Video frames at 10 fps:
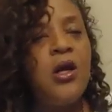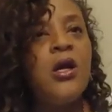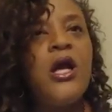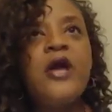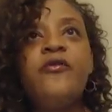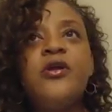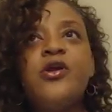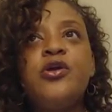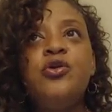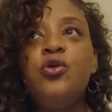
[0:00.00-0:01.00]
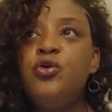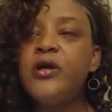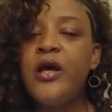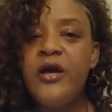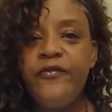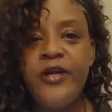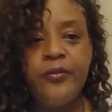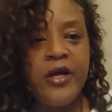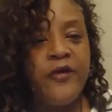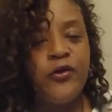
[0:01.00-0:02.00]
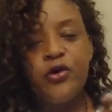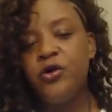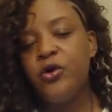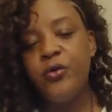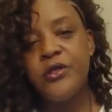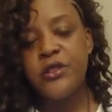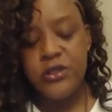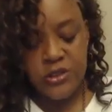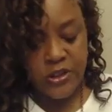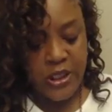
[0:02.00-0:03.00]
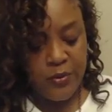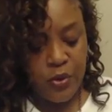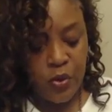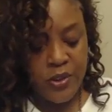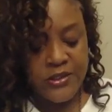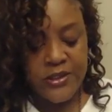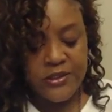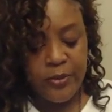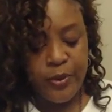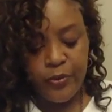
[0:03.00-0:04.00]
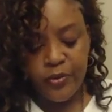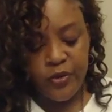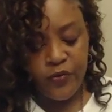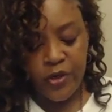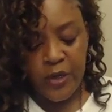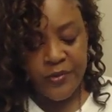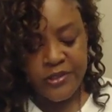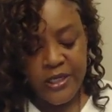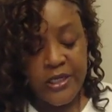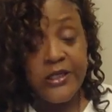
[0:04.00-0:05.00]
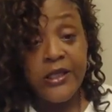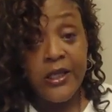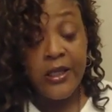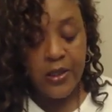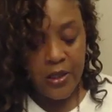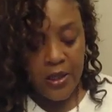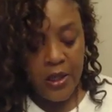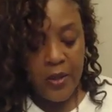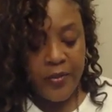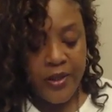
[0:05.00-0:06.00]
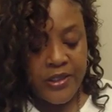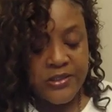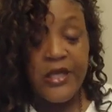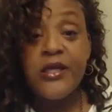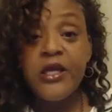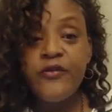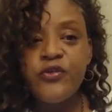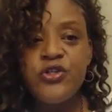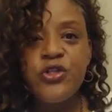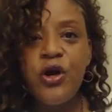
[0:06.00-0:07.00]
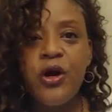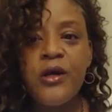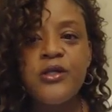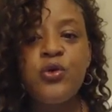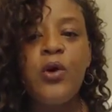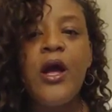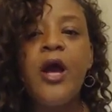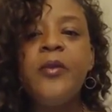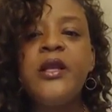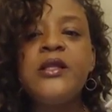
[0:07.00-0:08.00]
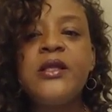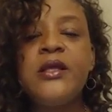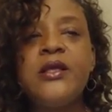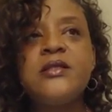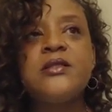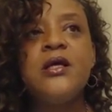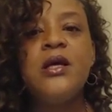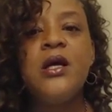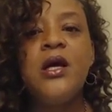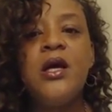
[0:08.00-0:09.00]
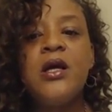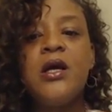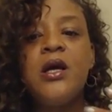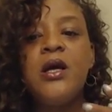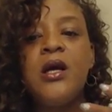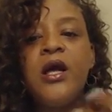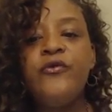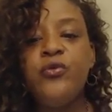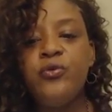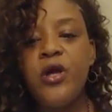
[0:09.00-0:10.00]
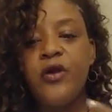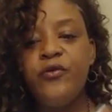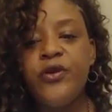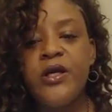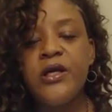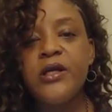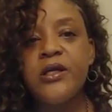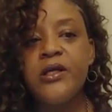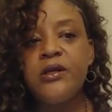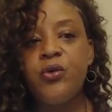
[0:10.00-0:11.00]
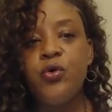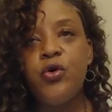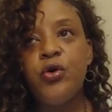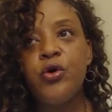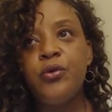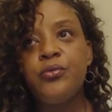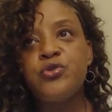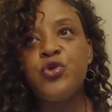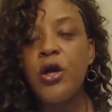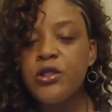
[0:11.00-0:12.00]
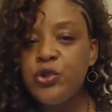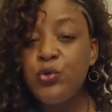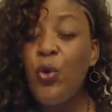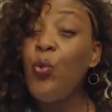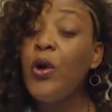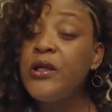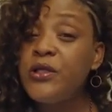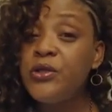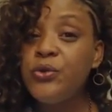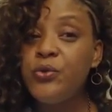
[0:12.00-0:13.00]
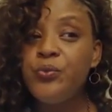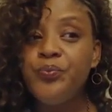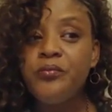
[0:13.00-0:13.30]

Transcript: having the, you're confident, but having the courage to just keep going. It says some people never accomplish anything because they never start. So how many things have you ever done or started to do or wanted to do?